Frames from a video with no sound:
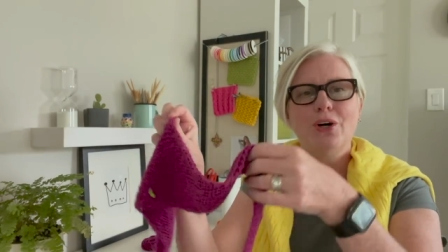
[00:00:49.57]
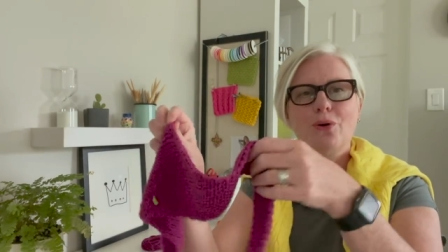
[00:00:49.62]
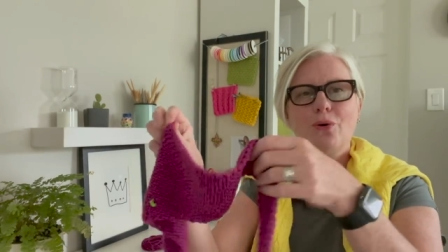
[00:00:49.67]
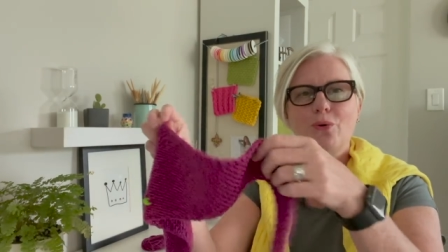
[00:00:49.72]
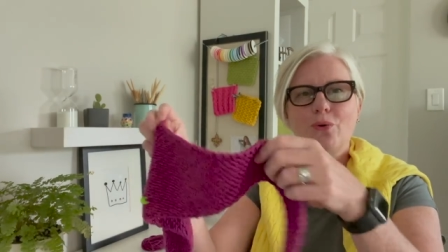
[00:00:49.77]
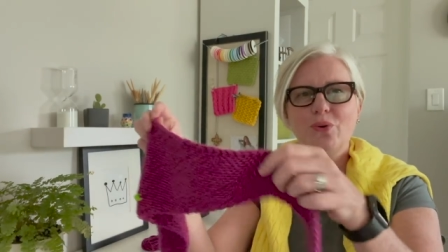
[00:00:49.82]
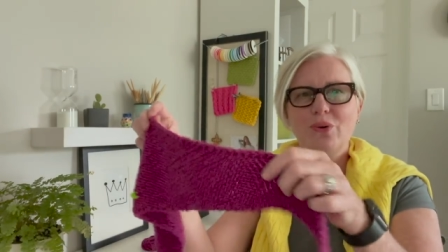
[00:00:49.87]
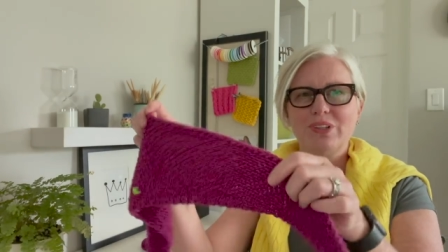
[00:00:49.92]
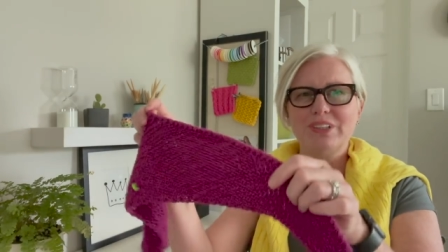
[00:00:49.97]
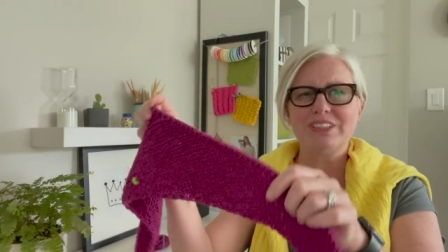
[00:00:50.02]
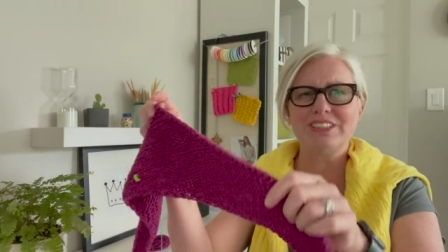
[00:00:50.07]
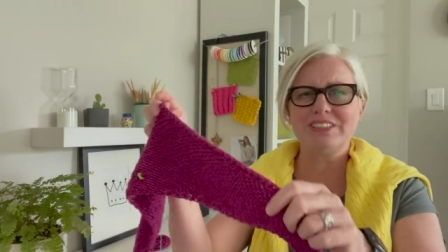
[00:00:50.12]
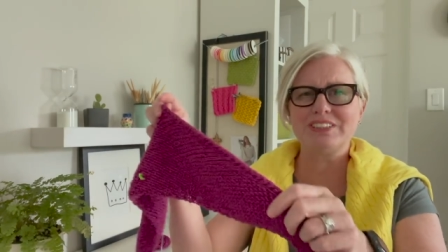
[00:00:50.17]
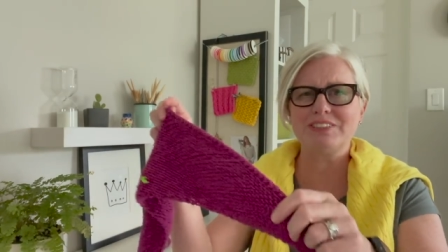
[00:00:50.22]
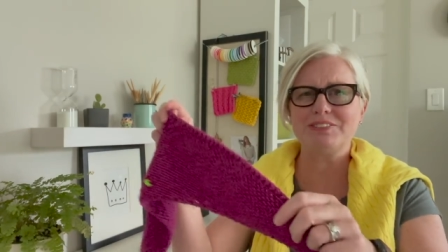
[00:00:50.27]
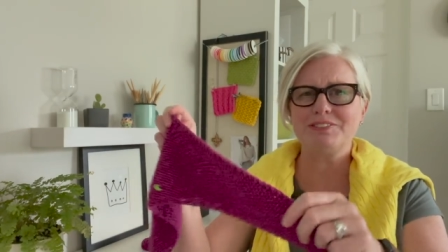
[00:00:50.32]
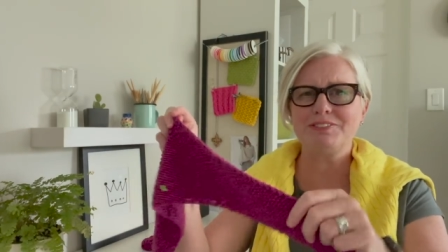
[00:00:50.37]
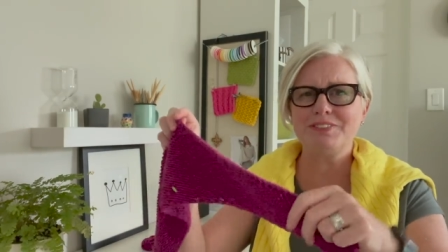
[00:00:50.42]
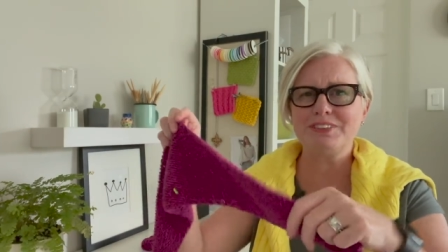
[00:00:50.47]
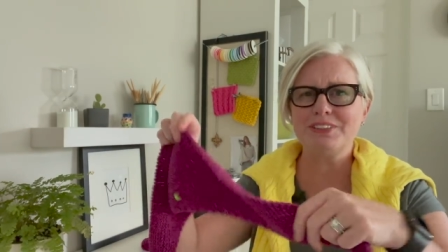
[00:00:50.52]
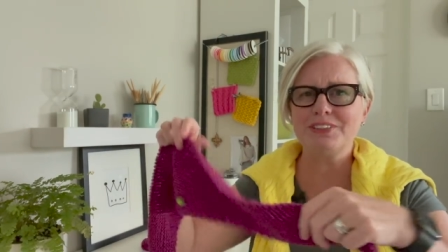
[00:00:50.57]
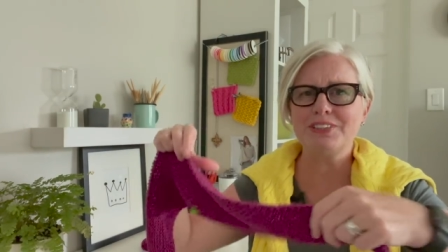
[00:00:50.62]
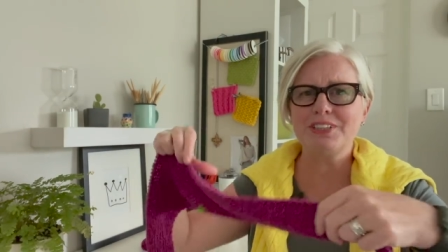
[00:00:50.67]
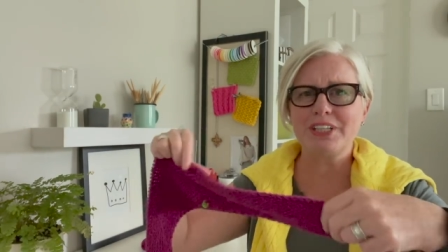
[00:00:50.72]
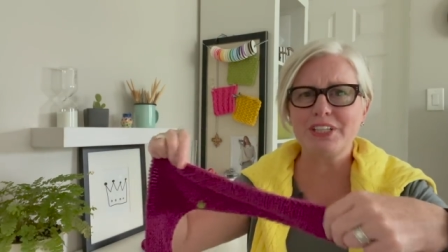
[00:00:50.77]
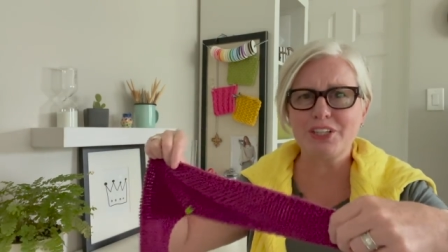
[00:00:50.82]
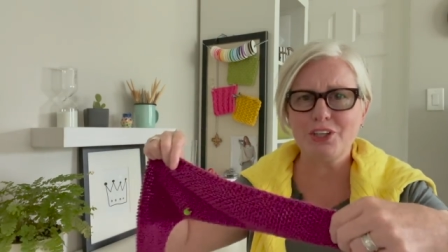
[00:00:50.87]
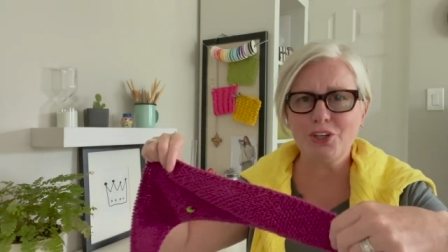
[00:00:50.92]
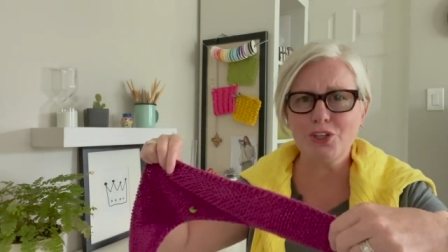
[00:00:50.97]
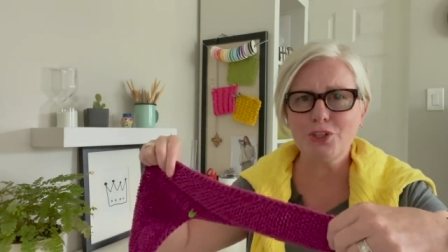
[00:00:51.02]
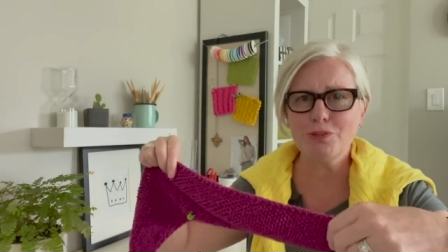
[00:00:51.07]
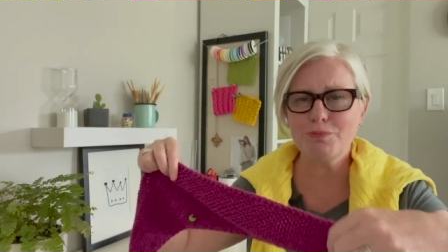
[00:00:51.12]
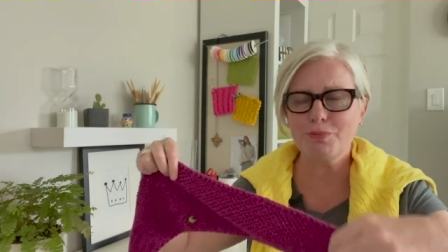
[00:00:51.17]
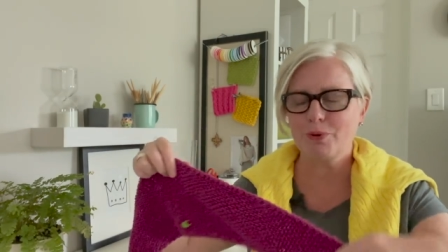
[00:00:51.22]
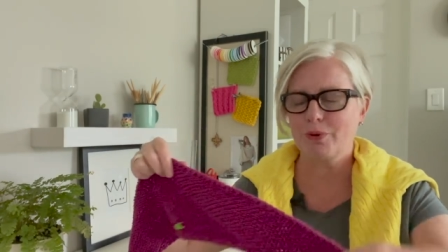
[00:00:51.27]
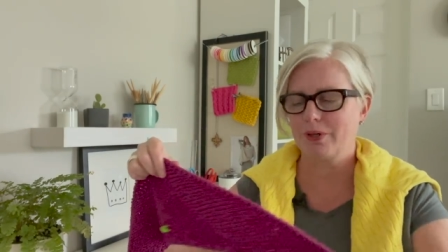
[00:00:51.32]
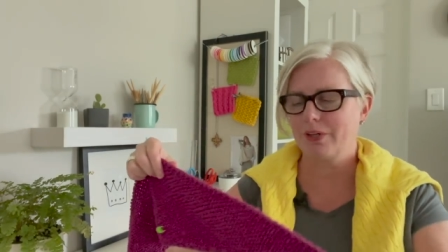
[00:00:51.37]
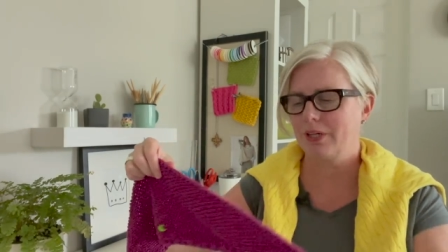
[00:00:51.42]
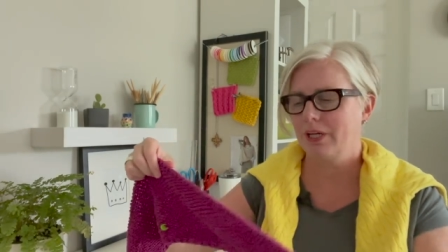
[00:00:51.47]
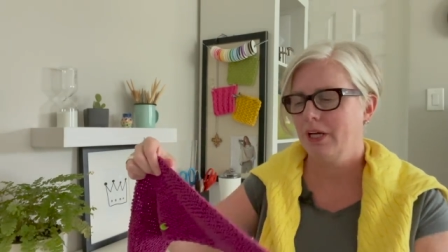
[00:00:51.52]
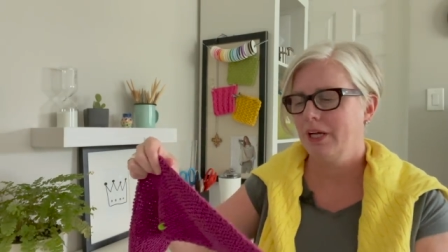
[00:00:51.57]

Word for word: Or does it feel like cardboard?